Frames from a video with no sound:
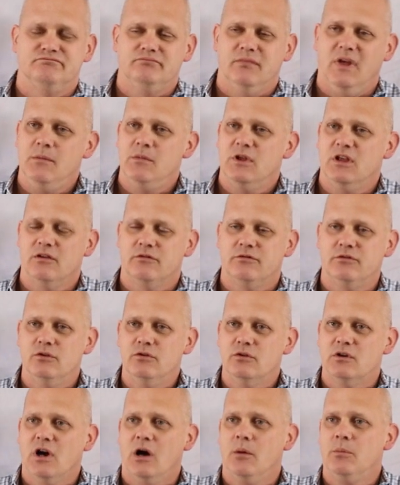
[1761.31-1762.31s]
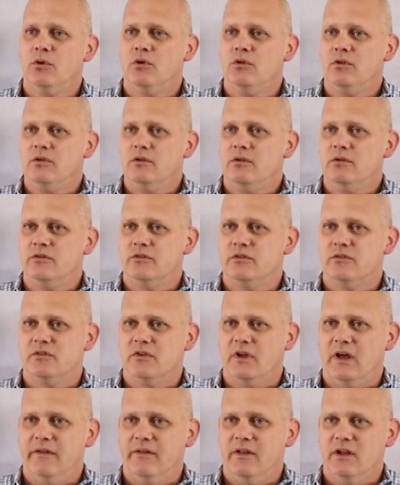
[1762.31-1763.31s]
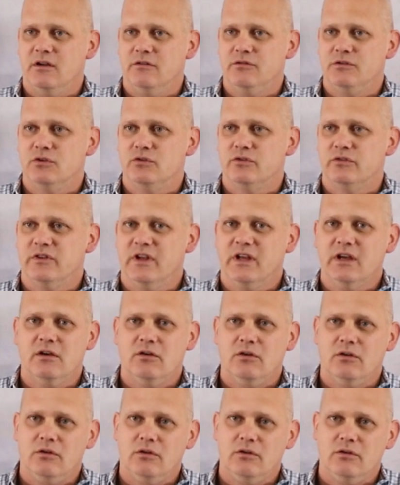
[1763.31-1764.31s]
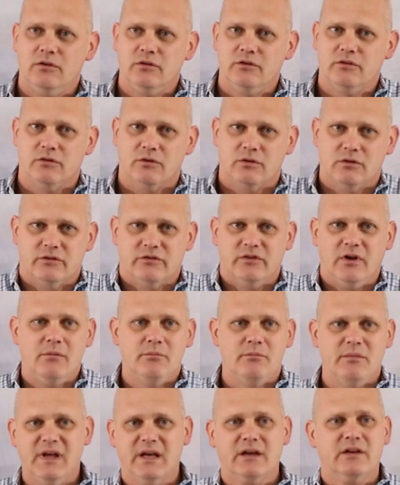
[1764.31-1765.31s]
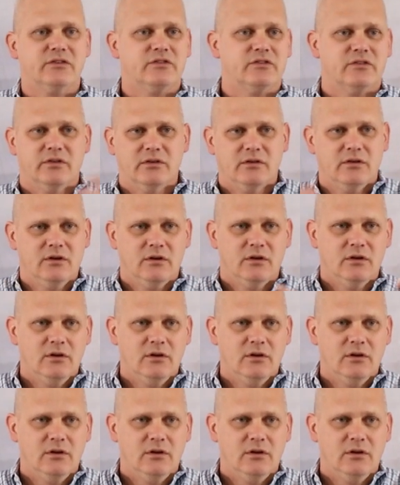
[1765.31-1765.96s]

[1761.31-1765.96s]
maybe a few couples and then a few singles or some mix